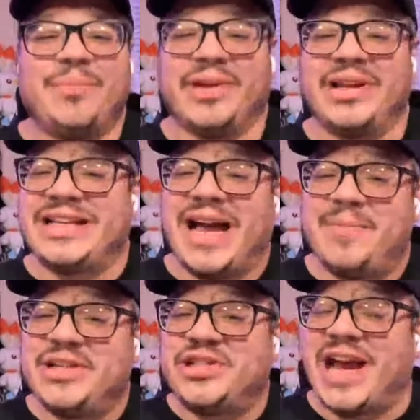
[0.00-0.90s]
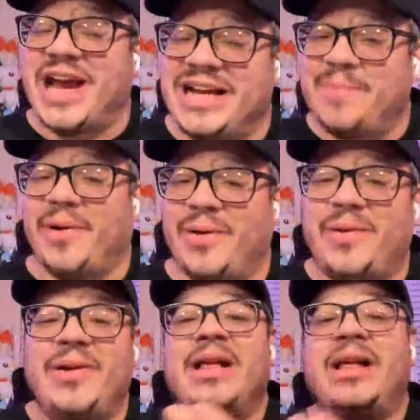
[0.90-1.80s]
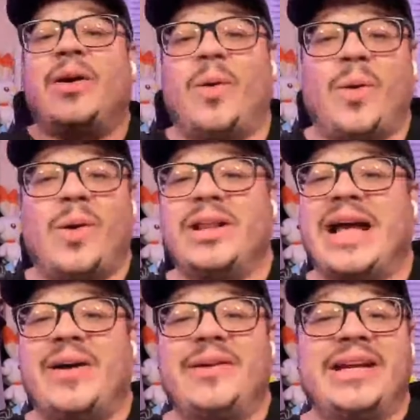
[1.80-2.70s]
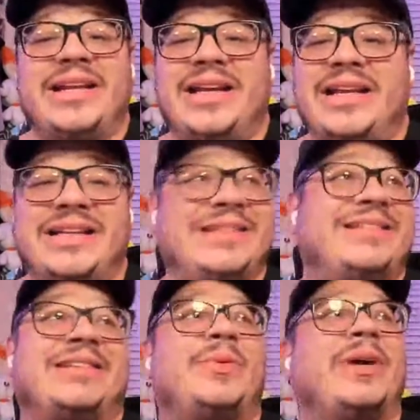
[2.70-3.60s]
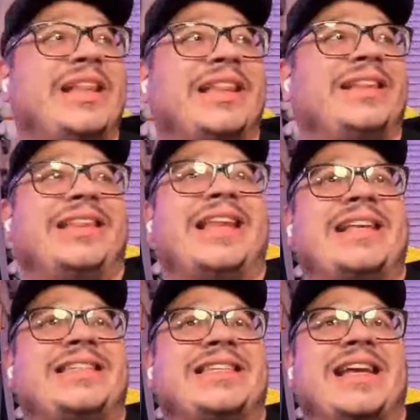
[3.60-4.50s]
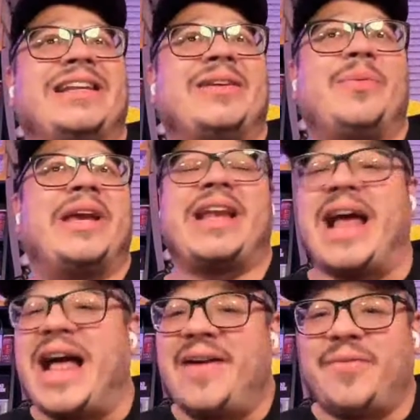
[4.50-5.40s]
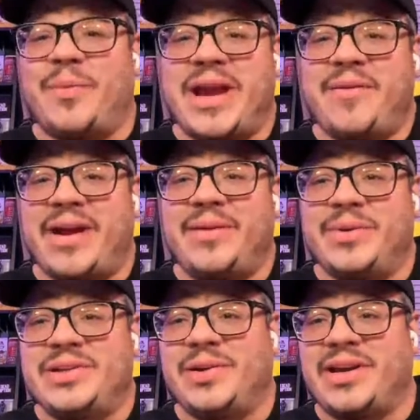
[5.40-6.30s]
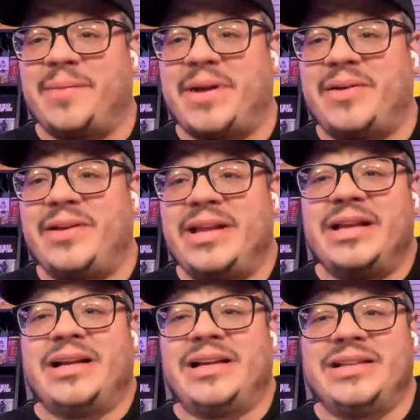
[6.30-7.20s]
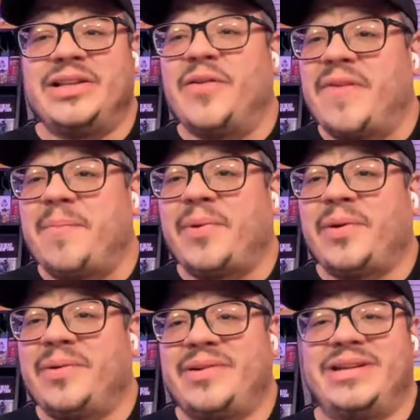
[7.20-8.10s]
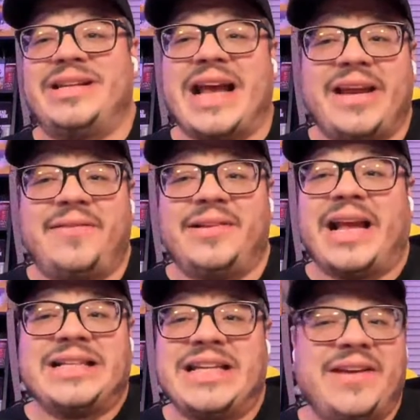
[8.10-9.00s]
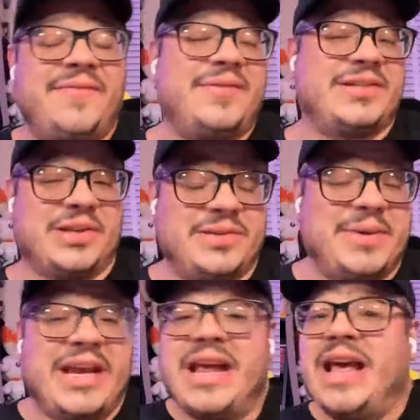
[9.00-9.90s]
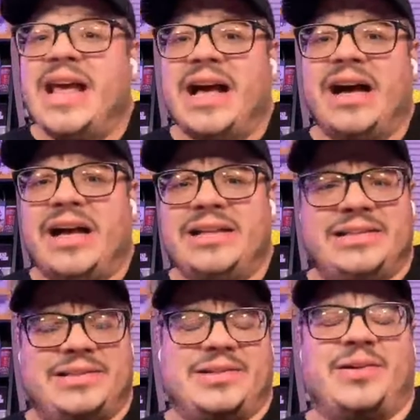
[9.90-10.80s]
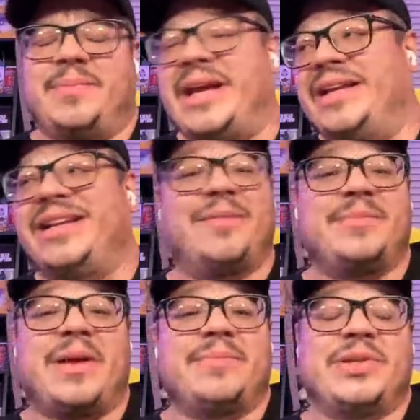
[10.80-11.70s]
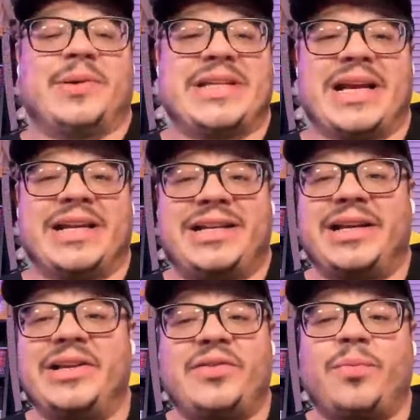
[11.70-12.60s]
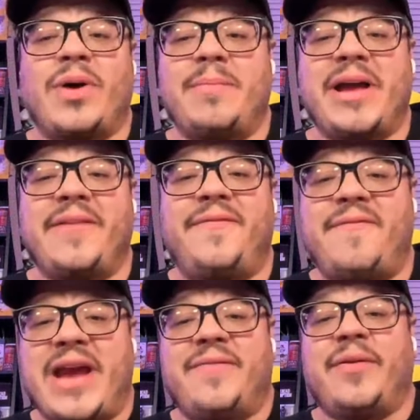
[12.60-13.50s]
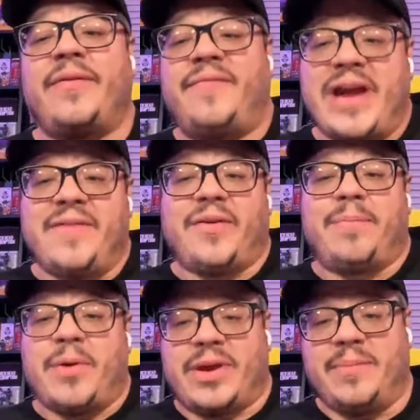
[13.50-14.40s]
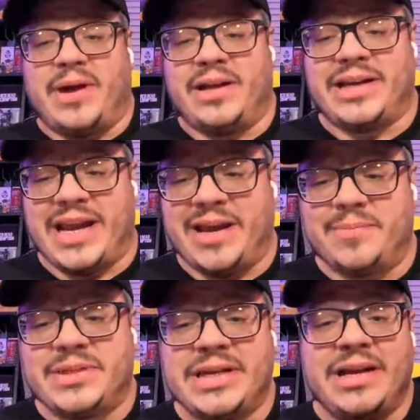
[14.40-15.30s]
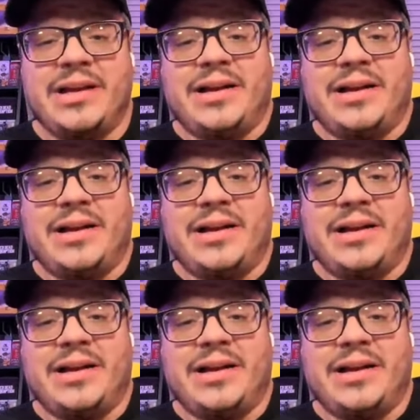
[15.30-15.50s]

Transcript: Brilliant Diamond, Shine Pearl, all out in less than a week and a half away, right? We're talking about November 19th, excuse me. Man, I'm so excited. It's one of my favorite Pokemon games.